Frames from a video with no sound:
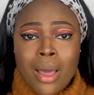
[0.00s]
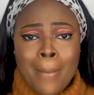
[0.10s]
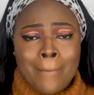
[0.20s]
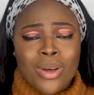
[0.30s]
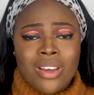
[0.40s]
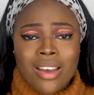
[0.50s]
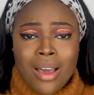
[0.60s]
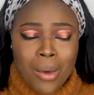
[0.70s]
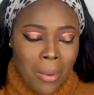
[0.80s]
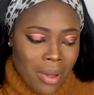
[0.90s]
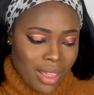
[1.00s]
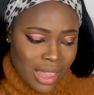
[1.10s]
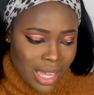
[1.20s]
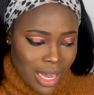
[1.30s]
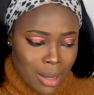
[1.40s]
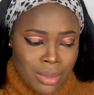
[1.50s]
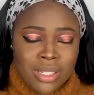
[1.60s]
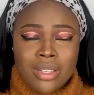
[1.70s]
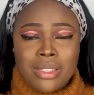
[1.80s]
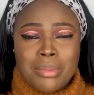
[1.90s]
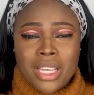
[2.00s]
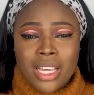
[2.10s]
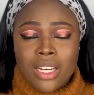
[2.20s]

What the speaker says: but now I think I'm just going to make it a